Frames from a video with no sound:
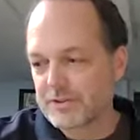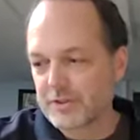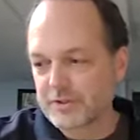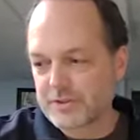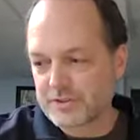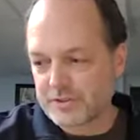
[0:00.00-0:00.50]
So
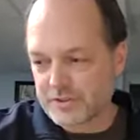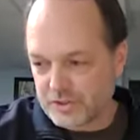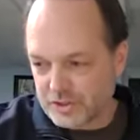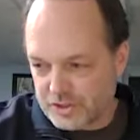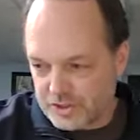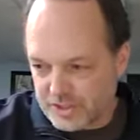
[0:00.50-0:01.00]
it's
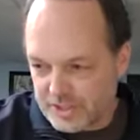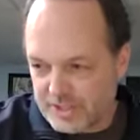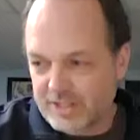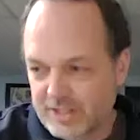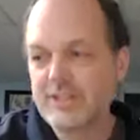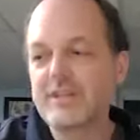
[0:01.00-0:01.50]
G,
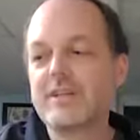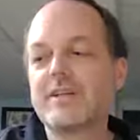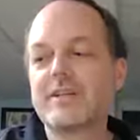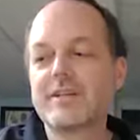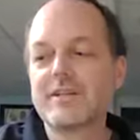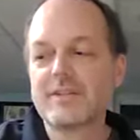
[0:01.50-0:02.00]

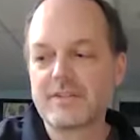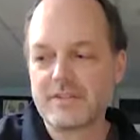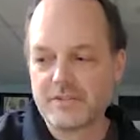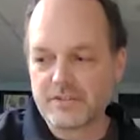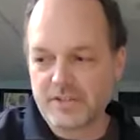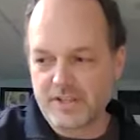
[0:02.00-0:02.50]

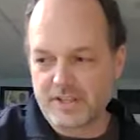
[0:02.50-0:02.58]
D,